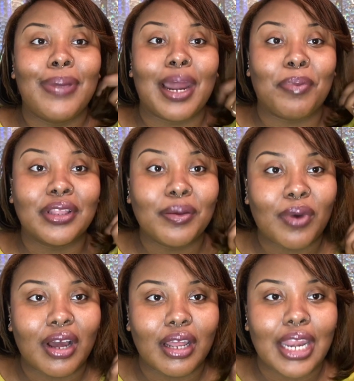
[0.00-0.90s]
But I put them
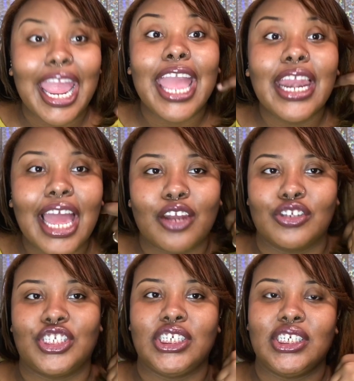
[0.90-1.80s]
on, and I had
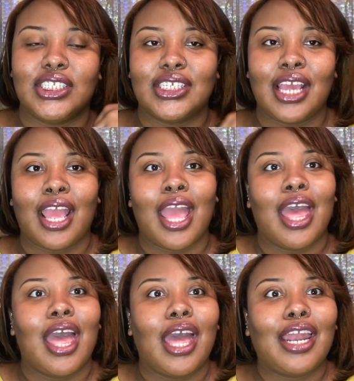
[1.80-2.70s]
on jeans.
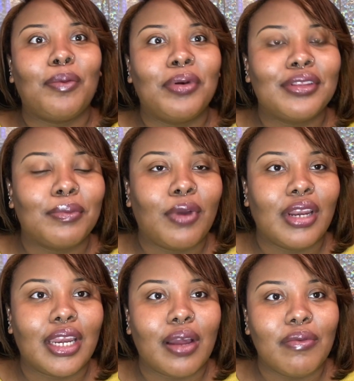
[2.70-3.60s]
And I put them on,
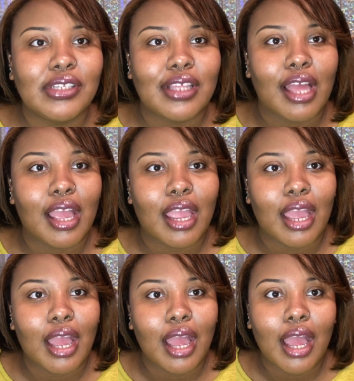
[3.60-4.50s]
and I was like,